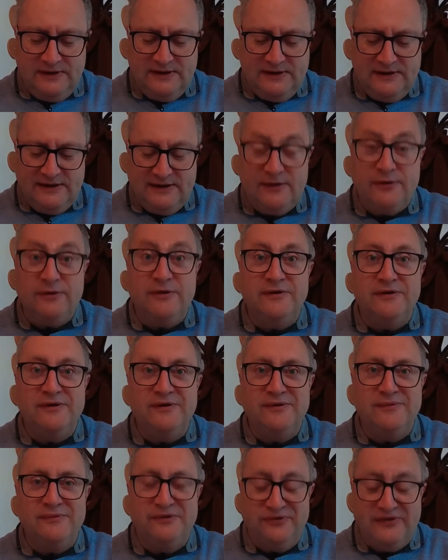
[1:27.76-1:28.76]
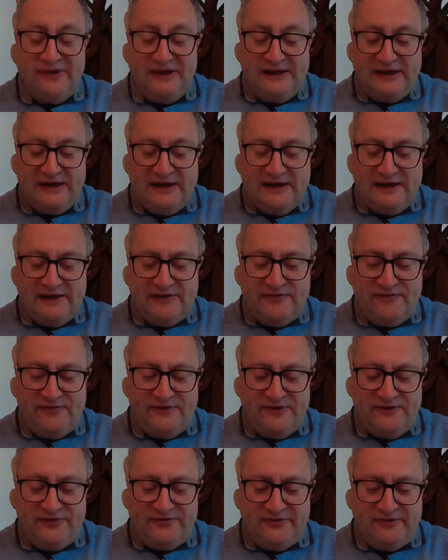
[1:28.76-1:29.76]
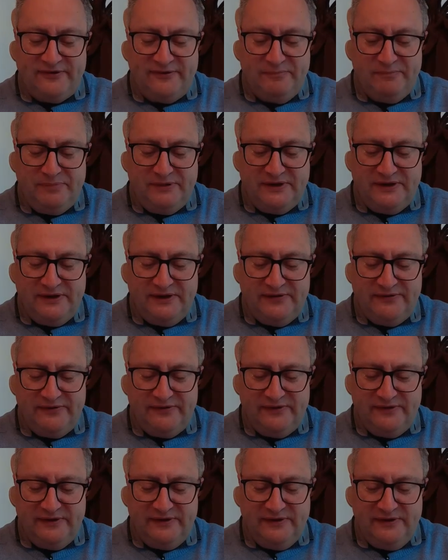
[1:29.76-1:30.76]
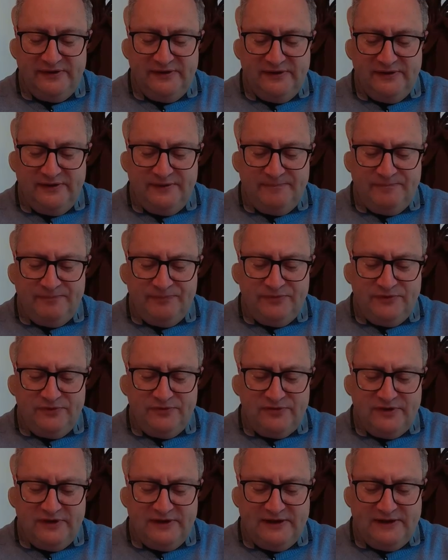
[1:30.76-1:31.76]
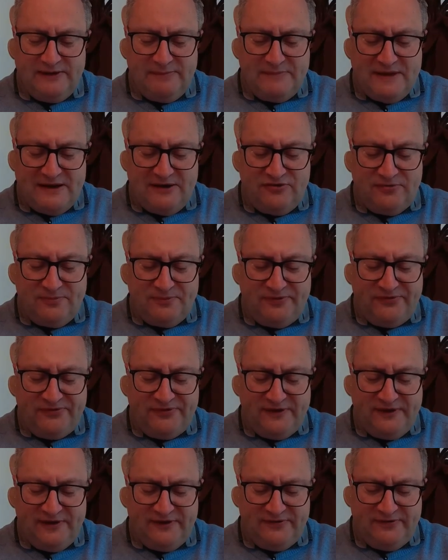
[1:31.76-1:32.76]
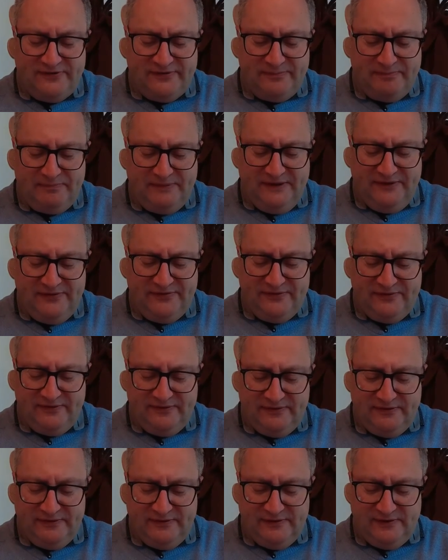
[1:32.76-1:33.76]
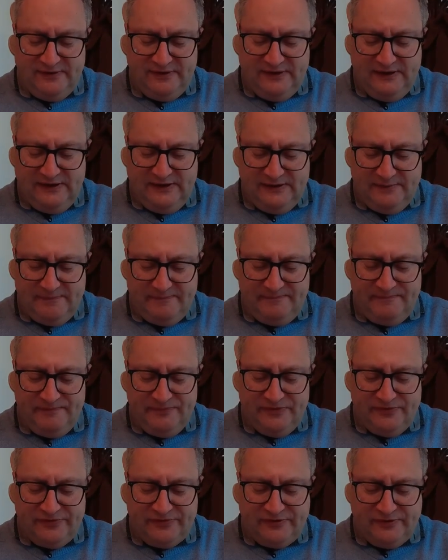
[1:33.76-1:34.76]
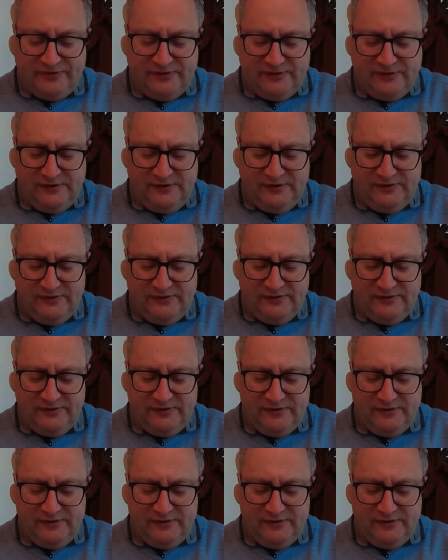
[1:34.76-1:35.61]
And now we'll take our first bite. Try and get a manageable size piece. Yep, that's good.